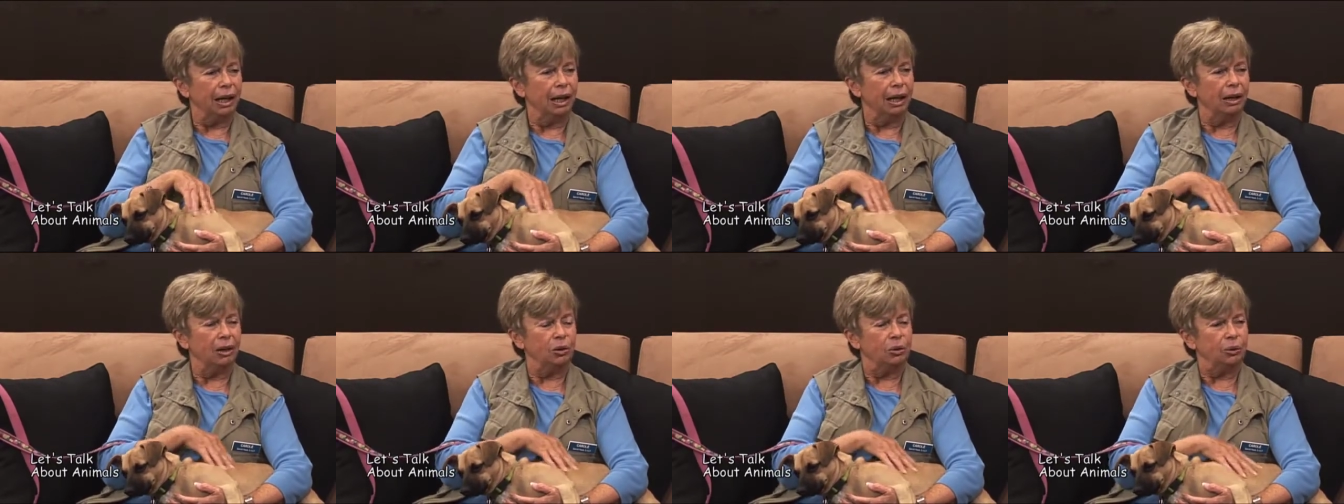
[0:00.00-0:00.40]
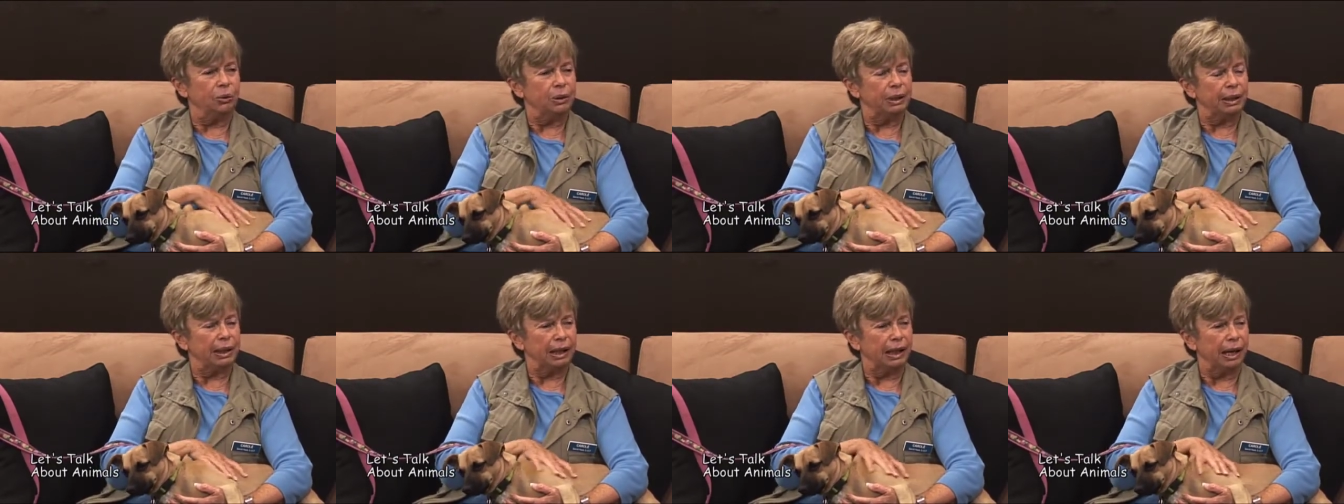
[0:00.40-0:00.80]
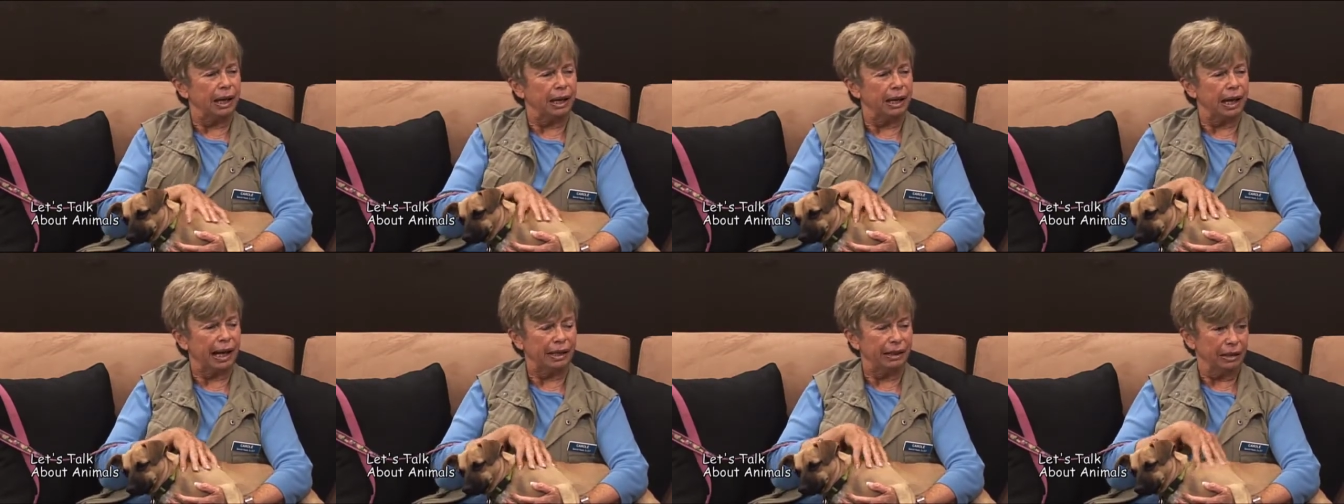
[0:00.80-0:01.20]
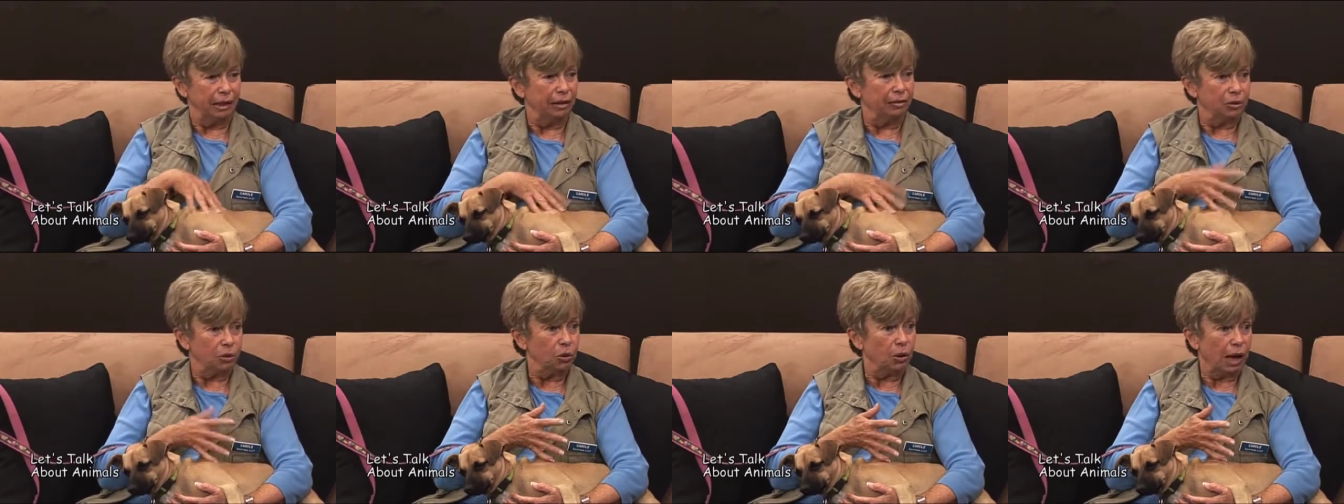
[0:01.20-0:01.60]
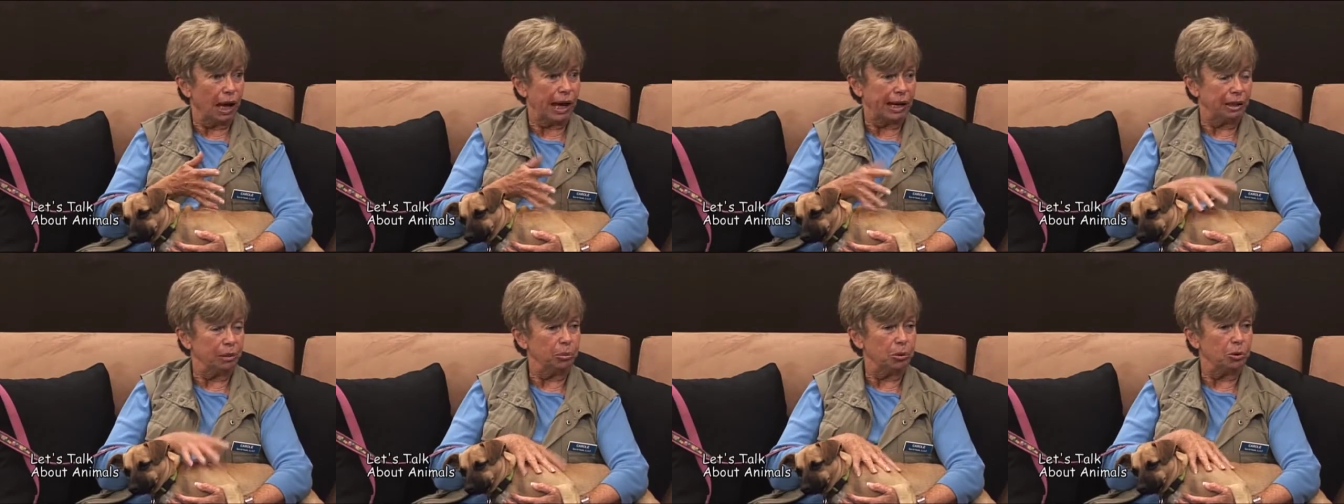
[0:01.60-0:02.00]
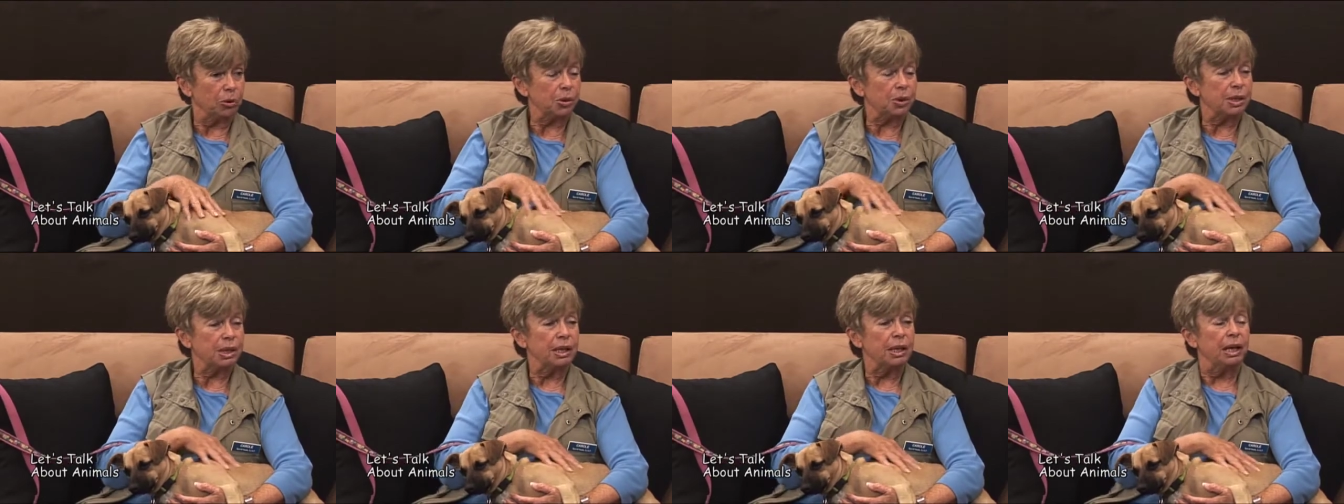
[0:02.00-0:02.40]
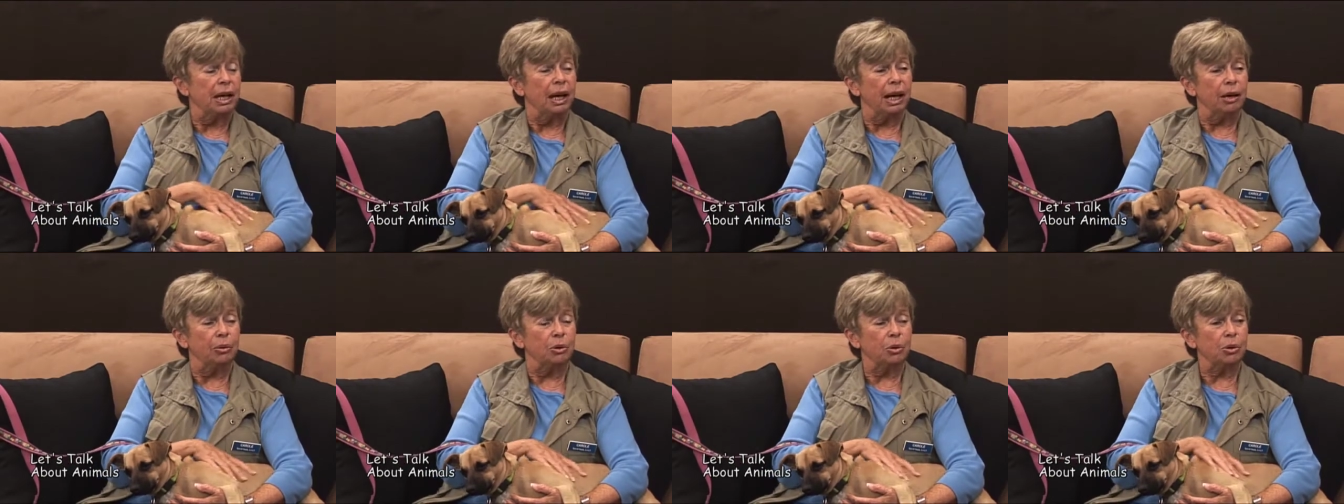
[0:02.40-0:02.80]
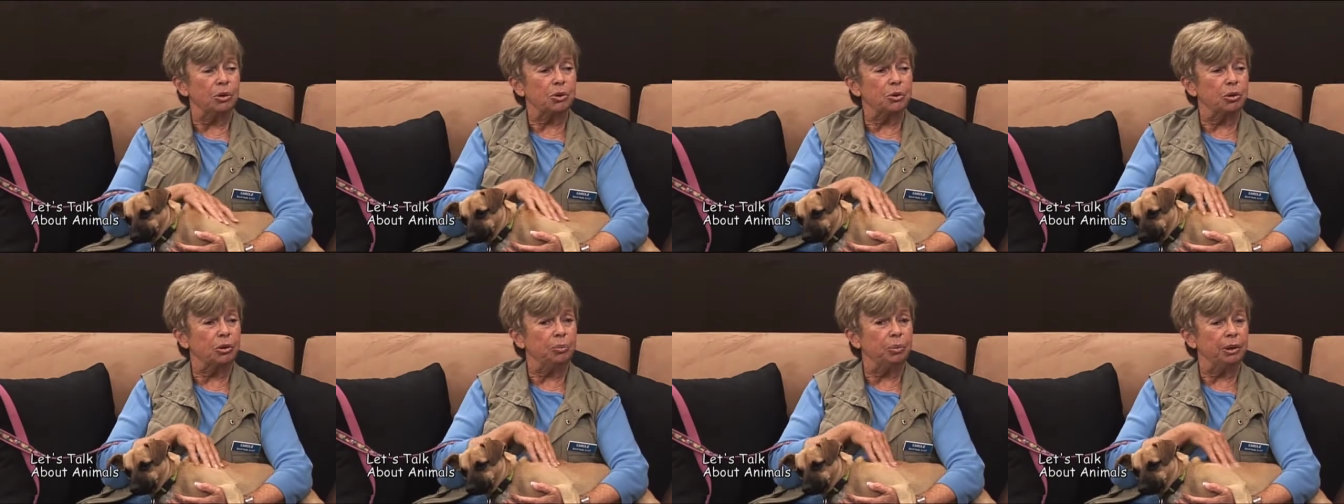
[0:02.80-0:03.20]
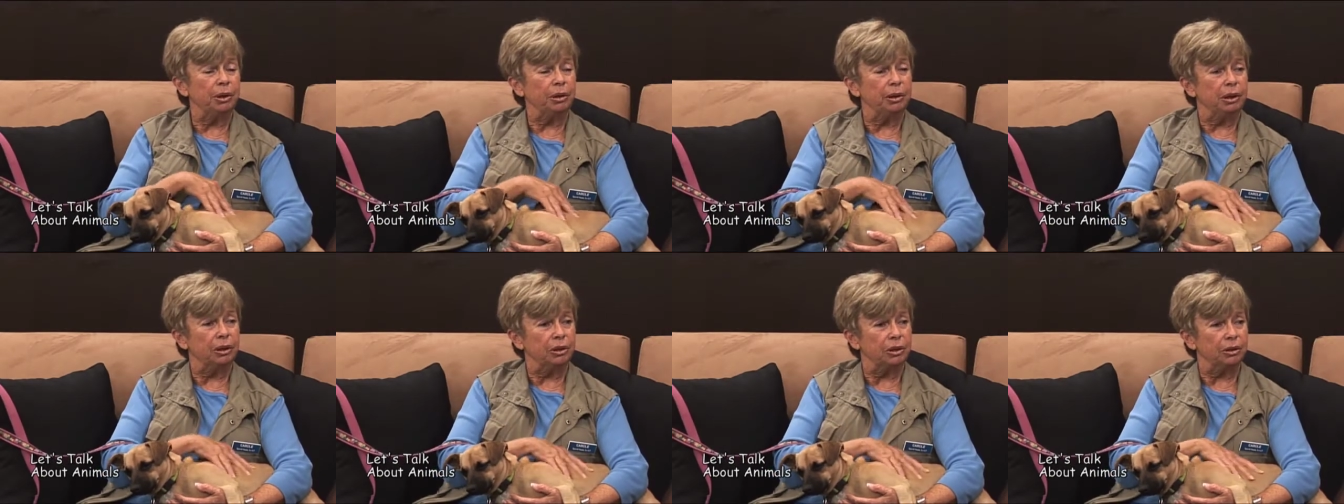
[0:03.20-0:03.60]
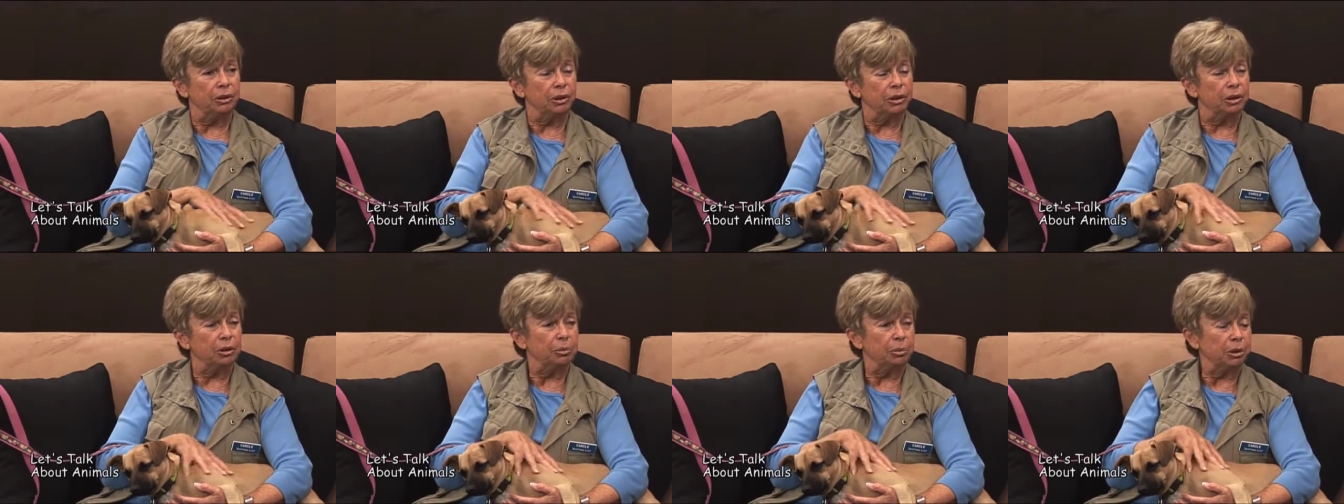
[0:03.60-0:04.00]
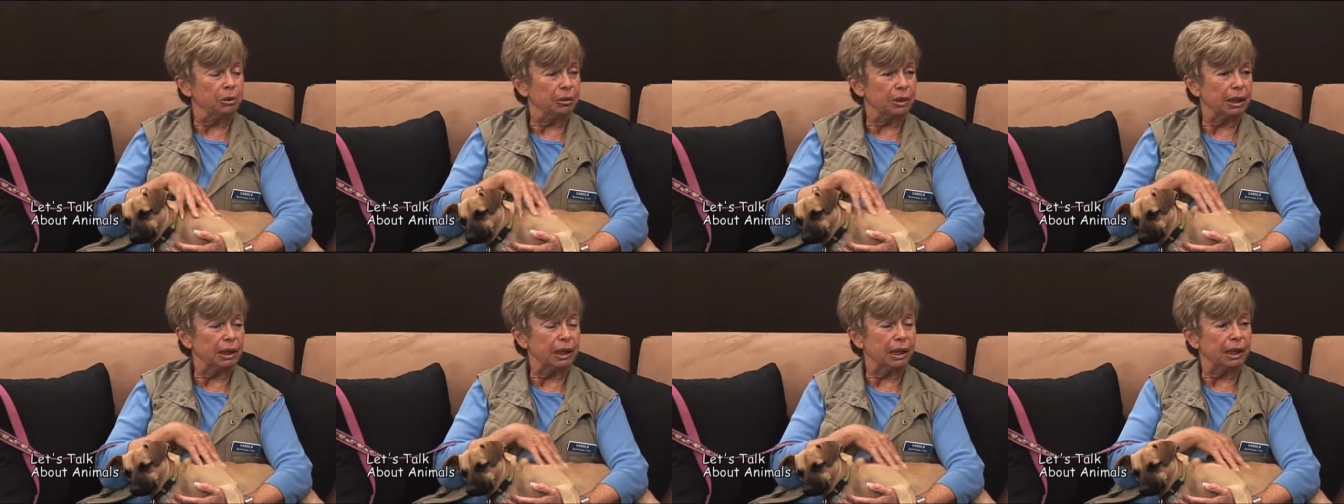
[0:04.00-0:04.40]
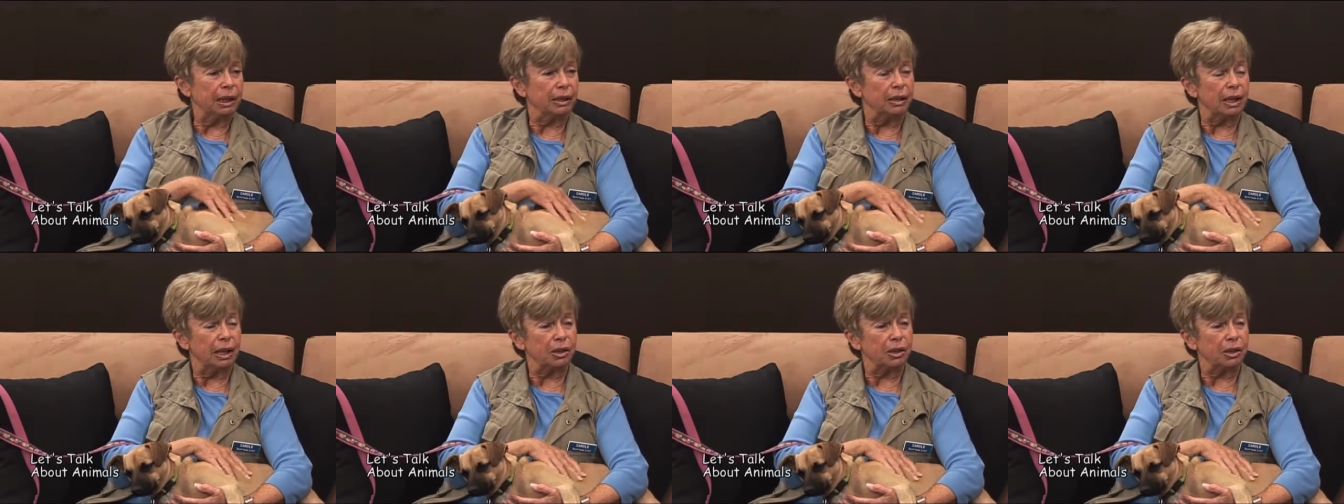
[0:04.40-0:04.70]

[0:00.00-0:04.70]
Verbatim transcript: uh, who can, and love animals, mm -hmm. and we're also appealing to the community.